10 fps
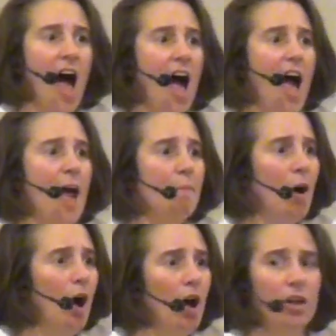
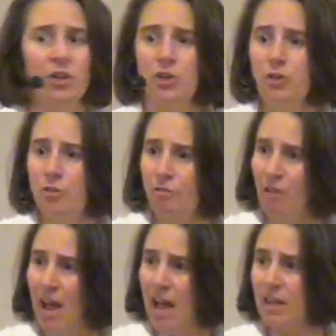I'm under
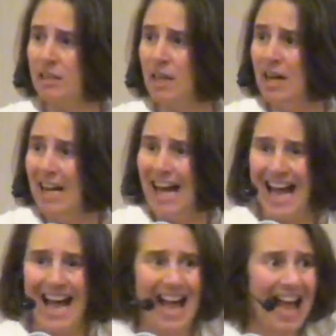threat!
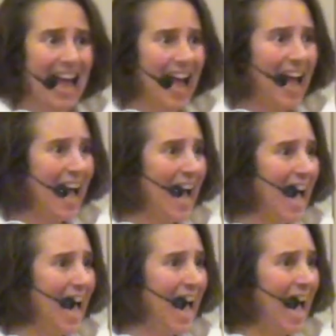Ah!
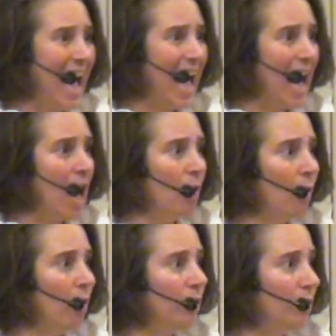
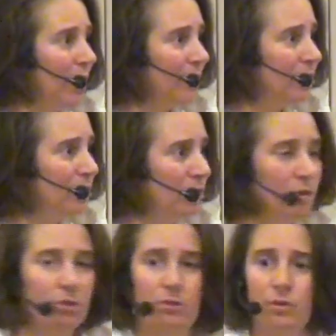What do I
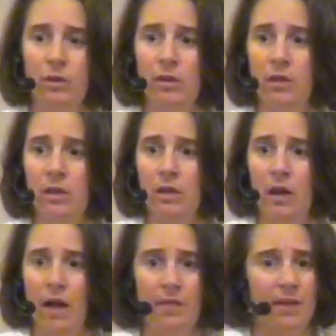do?
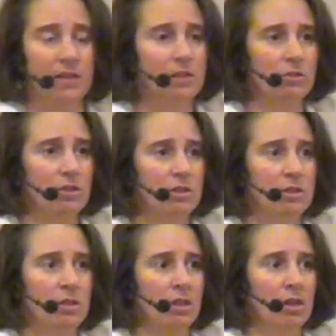And the answer
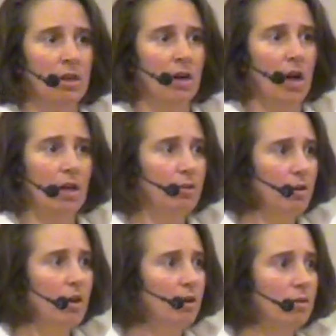is, I
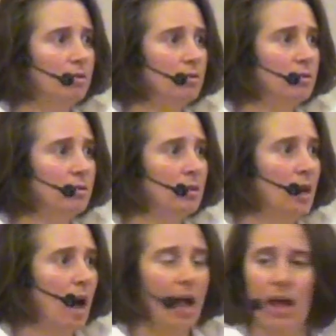don't know.
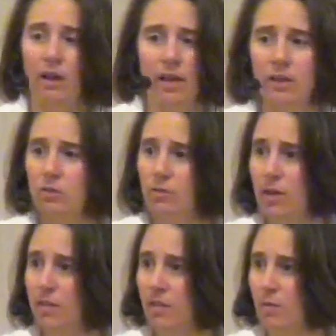I can't do
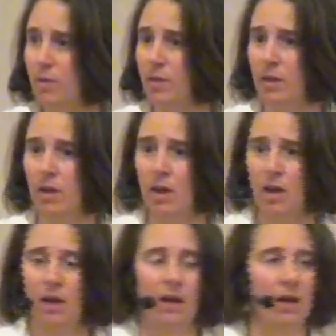anything with it.
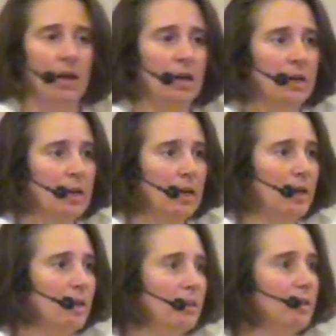
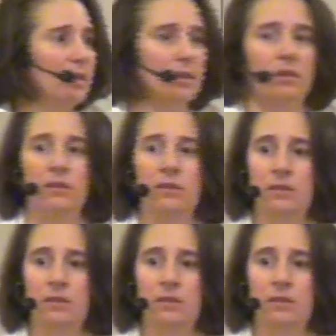Ah.